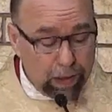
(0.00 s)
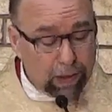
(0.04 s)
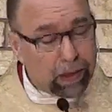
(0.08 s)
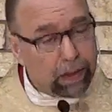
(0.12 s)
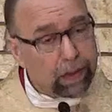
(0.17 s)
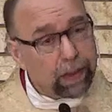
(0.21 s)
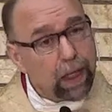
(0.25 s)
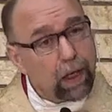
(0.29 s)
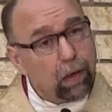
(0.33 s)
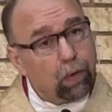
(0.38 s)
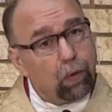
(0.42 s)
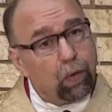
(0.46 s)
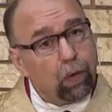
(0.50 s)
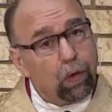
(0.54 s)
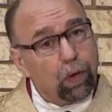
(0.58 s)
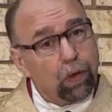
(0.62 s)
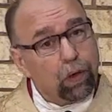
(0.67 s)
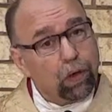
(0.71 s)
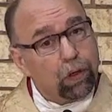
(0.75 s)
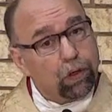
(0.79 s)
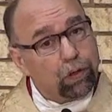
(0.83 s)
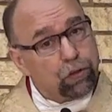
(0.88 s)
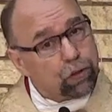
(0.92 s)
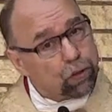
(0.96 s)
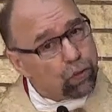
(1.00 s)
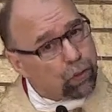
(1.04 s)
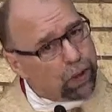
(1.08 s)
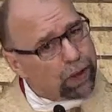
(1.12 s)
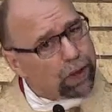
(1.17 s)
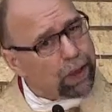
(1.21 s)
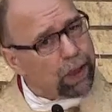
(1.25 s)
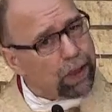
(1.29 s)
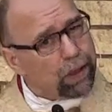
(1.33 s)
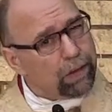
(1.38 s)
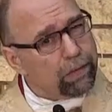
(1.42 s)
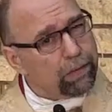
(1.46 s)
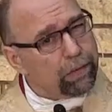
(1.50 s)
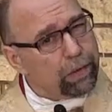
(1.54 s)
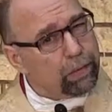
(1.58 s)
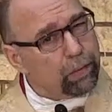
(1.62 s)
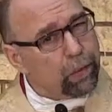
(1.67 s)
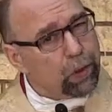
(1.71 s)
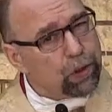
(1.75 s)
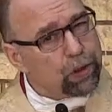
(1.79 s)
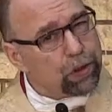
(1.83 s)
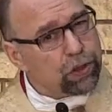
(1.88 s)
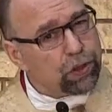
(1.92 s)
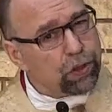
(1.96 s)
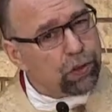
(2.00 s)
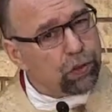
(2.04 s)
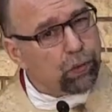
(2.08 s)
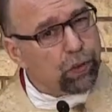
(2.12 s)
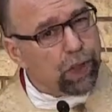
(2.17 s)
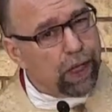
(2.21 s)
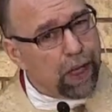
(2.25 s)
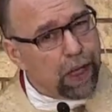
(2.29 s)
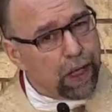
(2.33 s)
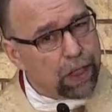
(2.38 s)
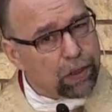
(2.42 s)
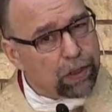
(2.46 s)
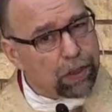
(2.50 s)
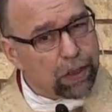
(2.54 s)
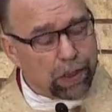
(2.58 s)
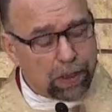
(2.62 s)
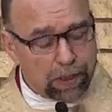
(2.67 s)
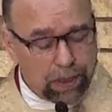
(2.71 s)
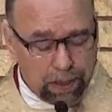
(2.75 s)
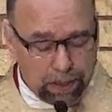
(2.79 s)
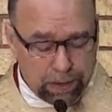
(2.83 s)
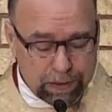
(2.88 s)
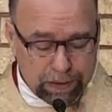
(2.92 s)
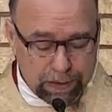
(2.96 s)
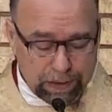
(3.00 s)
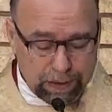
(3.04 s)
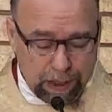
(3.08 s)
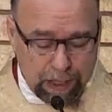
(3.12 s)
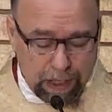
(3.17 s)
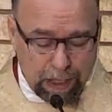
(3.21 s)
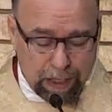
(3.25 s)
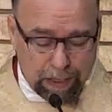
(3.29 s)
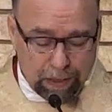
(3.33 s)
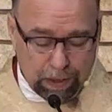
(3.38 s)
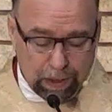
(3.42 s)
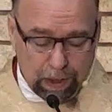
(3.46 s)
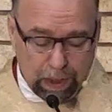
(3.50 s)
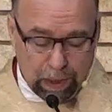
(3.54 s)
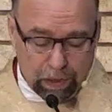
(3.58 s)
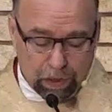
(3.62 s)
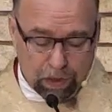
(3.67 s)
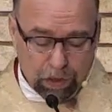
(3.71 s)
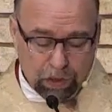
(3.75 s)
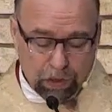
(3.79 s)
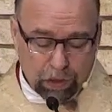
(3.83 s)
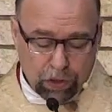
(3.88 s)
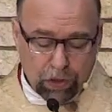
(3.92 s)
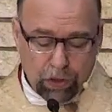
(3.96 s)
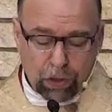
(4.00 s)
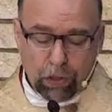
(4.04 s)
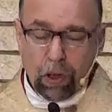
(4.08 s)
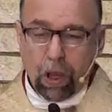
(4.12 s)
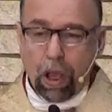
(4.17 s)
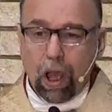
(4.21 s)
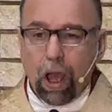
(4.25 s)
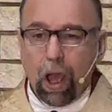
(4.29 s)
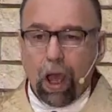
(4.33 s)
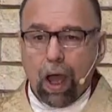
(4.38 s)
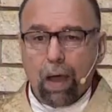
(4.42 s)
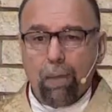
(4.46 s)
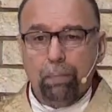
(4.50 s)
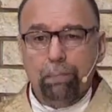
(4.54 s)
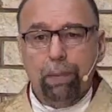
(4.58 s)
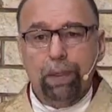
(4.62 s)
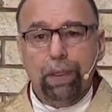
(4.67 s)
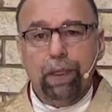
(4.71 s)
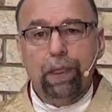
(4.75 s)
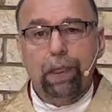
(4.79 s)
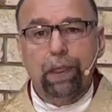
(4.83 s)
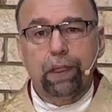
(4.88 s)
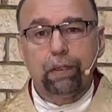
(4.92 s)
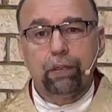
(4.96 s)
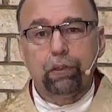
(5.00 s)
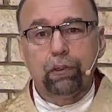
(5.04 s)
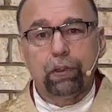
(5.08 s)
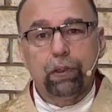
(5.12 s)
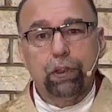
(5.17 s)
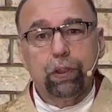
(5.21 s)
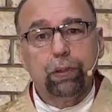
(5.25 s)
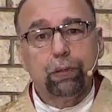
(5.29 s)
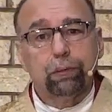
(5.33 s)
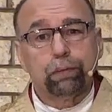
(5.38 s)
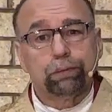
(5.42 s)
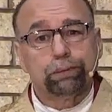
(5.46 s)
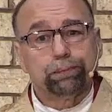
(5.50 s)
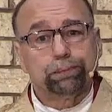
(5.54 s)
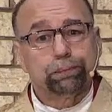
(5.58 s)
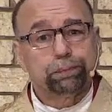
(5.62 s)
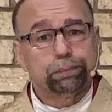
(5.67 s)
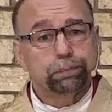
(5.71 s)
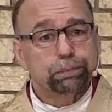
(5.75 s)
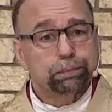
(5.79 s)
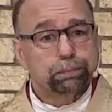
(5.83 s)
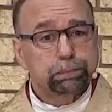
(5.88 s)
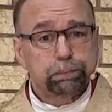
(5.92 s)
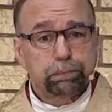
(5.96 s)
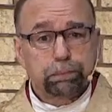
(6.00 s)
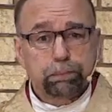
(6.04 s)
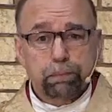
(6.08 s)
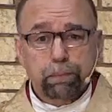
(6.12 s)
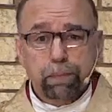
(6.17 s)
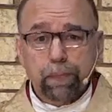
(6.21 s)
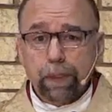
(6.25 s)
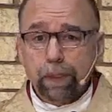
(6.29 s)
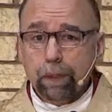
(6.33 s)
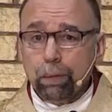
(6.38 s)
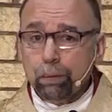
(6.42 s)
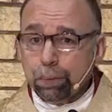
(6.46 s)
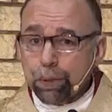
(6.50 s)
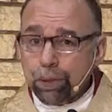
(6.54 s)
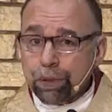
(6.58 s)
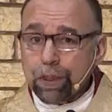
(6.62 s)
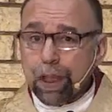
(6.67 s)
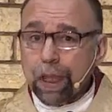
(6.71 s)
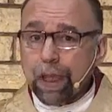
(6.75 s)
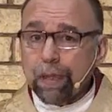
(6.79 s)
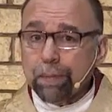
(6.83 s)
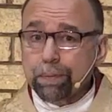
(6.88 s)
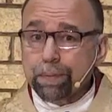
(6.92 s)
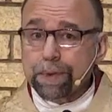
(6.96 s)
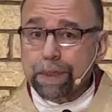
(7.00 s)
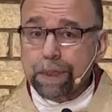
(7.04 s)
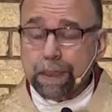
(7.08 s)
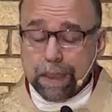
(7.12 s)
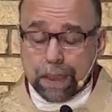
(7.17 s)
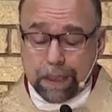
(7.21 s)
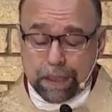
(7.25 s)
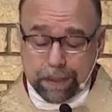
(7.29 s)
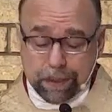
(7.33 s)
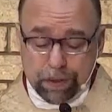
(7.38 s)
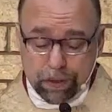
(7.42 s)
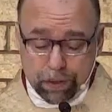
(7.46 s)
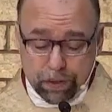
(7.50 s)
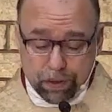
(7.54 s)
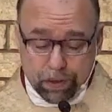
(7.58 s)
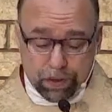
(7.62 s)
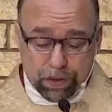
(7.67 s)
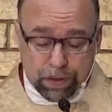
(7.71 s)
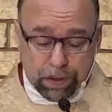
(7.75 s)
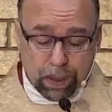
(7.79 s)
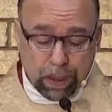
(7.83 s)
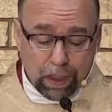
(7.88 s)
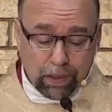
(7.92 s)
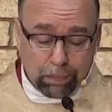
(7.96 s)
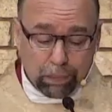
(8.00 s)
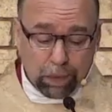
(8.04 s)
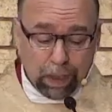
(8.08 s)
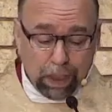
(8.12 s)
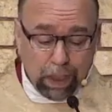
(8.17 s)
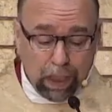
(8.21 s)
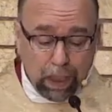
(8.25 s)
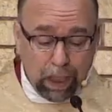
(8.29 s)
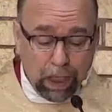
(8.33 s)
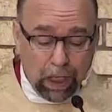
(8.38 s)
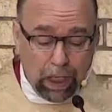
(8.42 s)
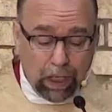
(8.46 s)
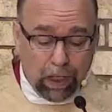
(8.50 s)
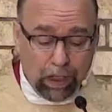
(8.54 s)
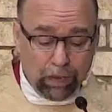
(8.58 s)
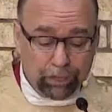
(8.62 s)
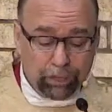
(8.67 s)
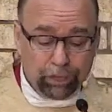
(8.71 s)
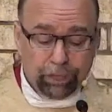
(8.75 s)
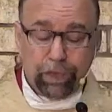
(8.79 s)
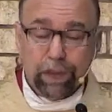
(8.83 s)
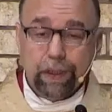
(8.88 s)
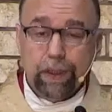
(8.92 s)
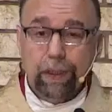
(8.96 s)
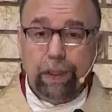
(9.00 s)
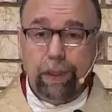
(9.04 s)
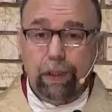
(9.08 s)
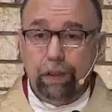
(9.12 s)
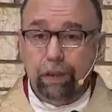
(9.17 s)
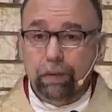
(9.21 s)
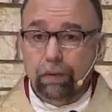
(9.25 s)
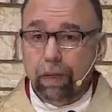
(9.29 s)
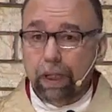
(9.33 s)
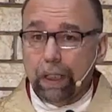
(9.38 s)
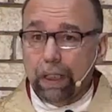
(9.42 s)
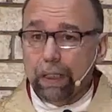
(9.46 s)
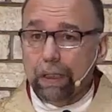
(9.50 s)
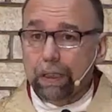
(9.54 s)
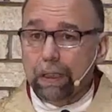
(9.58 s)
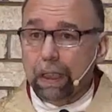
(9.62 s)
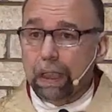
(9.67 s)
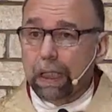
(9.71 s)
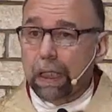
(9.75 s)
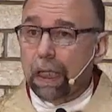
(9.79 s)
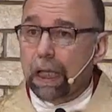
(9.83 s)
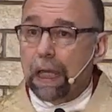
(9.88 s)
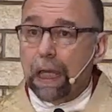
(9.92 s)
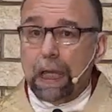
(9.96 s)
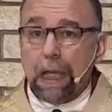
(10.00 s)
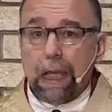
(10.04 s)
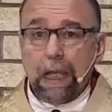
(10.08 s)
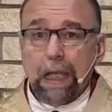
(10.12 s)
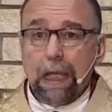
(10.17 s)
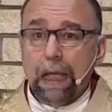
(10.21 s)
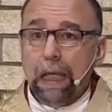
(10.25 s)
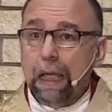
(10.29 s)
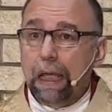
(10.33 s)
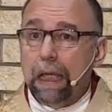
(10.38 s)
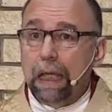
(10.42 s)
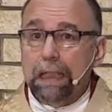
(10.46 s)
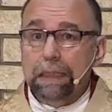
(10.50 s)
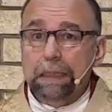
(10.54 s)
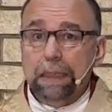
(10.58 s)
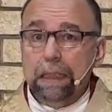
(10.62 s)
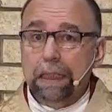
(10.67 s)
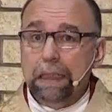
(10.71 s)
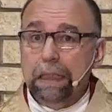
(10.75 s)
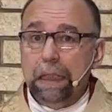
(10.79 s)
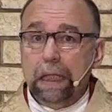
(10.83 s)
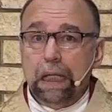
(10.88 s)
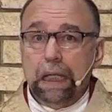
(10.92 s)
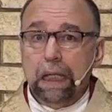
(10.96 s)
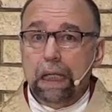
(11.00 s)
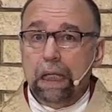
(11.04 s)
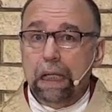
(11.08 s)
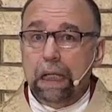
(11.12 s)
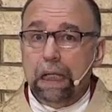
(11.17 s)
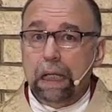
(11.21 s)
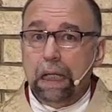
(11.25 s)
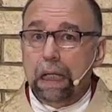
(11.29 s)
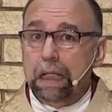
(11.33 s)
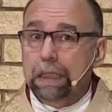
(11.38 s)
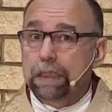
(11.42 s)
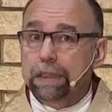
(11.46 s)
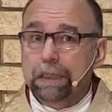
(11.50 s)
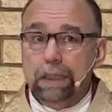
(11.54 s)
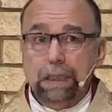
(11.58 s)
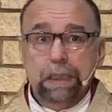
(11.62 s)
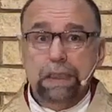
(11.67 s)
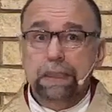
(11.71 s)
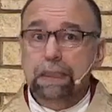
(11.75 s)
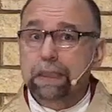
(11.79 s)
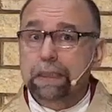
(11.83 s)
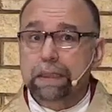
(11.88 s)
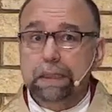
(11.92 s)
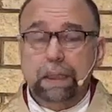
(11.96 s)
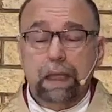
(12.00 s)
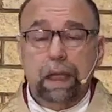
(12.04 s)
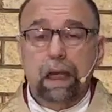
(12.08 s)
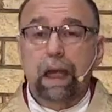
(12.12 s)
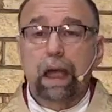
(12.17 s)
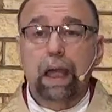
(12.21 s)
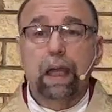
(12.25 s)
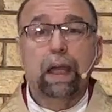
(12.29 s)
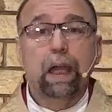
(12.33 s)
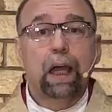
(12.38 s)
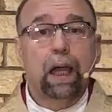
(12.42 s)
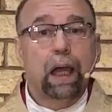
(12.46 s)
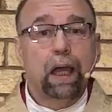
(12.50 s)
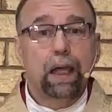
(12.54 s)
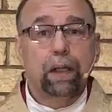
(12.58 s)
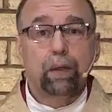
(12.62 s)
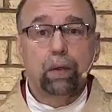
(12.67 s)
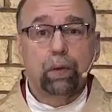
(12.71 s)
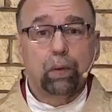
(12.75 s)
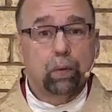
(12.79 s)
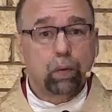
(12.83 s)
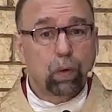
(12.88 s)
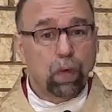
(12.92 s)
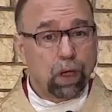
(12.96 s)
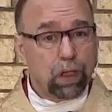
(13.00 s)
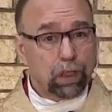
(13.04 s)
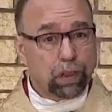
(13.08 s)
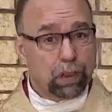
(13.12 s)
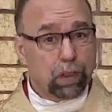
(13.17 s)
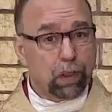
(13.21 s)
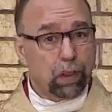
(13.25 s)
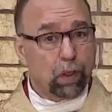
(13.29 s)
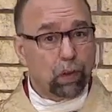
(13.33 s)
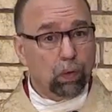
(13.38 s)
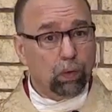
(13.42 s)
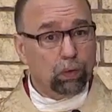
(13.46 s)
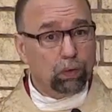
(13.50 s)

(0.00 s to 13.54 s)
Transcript: Now, so what kind of emotional reaction does that stir up in you? Perhaps it stirs up a fear, right? It's like, Jesus, I don't want to go,